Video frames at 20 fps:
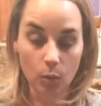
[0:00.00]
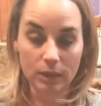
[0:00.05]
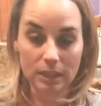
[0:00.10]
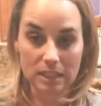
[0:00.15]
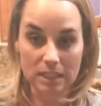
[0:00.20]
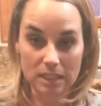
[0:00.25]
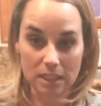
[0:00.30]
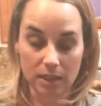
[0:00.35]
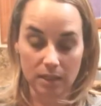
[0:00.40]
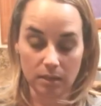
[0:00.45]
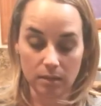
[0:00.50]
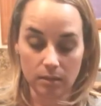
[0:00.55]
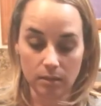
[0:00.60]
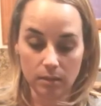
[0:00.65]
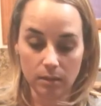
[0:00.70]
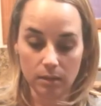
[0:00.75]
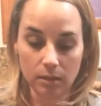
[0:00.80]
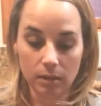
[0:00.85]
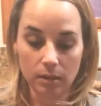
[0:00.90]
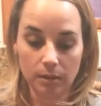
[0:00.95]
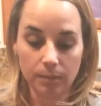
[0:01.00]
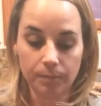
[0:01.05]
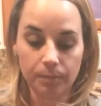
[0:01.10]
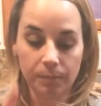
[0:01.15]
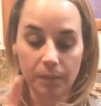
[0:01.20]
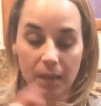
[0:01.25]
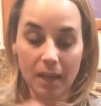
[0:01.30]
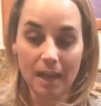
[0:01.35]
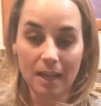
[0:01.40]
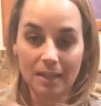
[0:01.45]
when it's done.
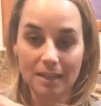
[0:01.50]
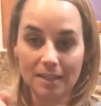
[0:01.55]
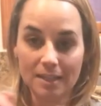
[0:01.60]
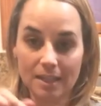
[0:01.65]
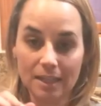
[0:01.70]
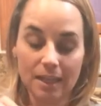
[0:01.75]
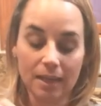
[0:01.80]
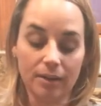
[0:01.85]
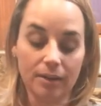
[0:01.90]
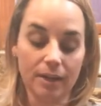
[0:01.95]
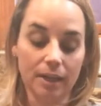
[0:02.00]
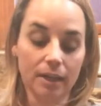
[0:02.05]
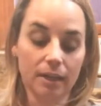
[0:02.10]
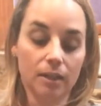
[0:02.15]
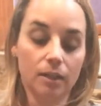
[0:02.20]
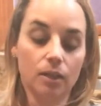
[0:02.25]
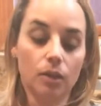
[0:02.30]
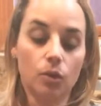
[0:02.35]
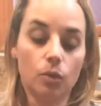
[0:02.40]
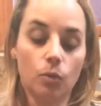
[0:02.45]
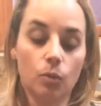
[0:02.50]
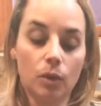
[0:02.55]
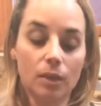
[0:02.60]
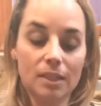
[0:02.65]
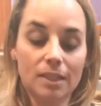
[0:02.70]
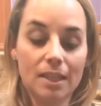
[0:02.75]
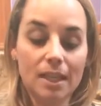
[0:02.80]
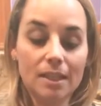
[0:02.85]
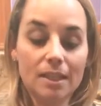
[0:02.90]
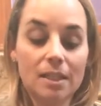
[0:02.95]
L is in Larry.
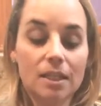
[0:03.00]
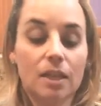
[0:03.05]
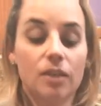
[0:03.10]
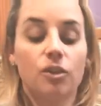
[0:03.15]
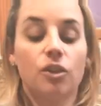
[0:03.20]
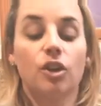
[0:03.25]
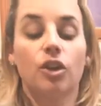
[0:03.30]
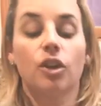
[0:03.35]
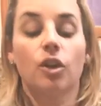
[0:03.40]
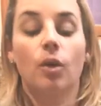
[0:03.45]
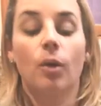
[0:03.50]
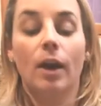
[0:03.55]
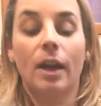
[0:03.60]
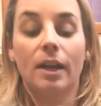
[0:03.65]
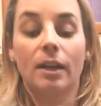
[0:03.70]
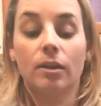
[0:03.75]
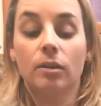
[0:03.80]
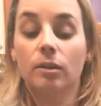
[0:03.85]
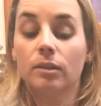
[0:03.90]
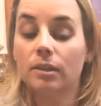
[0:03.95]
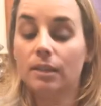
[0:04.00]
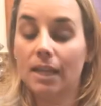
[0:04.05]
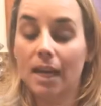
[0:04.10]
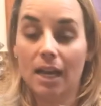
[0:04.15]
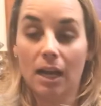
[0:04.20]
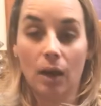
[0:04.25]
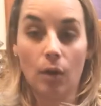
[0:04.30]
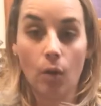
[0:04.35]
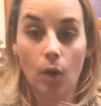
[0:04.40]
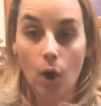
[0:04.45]
Once that's done, you're gonna go ahead and
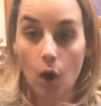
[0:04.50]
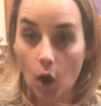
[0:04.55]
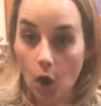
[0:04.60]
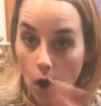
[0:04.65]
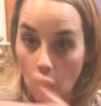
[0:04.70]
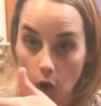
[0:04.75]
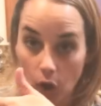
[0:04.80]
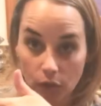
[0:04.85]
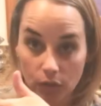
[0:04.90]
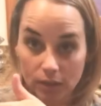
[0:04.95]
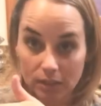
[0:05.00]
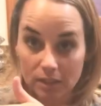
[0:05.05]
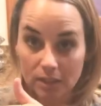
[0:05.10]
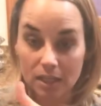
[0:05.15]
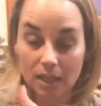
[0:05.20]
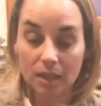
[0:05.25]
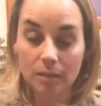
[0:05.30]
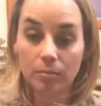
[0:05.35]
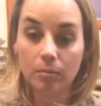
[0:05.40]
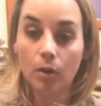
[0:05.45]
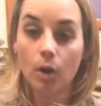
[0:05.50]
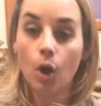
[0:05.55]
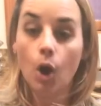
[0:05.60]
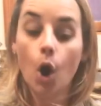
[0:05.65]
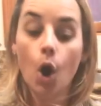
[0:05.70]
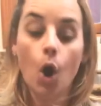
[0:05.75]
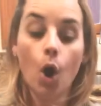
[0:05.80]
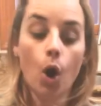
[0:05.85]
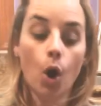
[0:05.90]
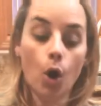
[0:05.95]
take out all the steam,
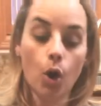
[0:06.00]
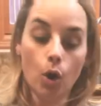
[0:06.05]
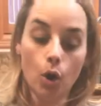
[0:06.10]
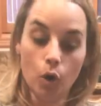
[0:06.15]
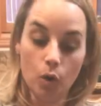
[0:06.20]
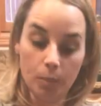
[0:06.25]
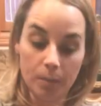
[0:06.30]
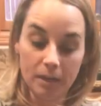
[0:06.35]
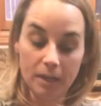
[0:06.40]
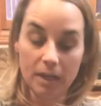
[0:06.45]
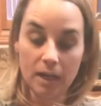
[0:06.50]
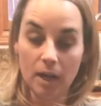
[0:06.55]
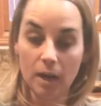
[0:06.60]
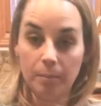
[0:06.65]
open it